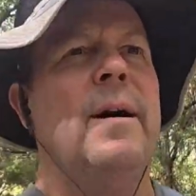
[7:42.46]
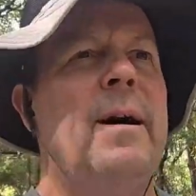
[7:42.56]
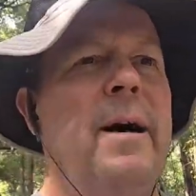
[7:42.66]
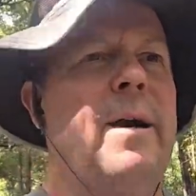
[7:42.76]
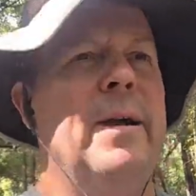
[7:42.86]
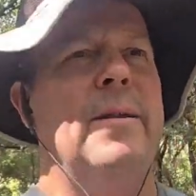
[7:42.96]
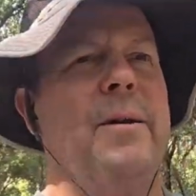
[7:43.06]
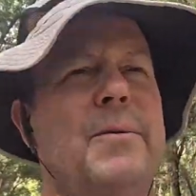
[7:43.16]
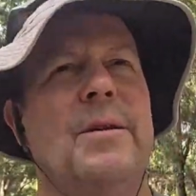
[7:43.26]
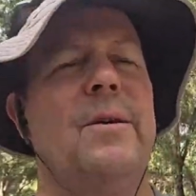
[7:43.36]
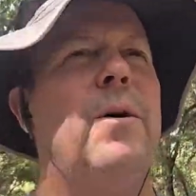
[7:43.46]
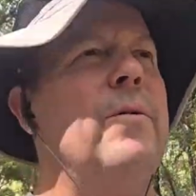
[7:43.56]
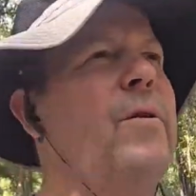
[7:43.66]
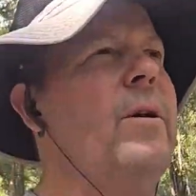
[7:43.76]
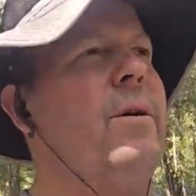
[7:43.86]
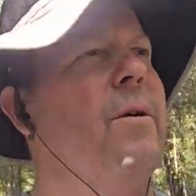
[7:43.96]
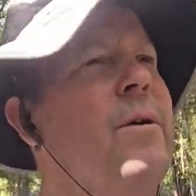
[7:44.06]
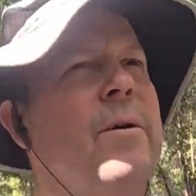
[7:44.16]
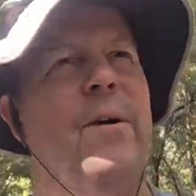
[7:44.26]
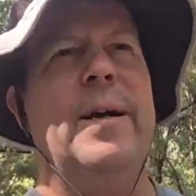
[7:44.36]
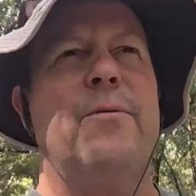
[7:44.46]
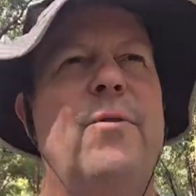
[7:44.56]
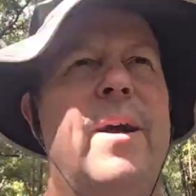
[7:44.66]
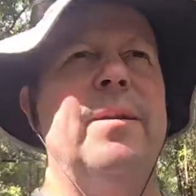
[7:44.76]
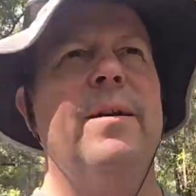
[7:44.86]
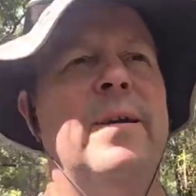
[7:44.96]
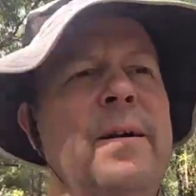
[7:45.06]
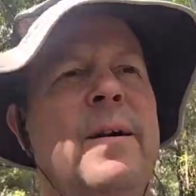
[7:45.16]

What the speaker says: There was an old video, if I can find it,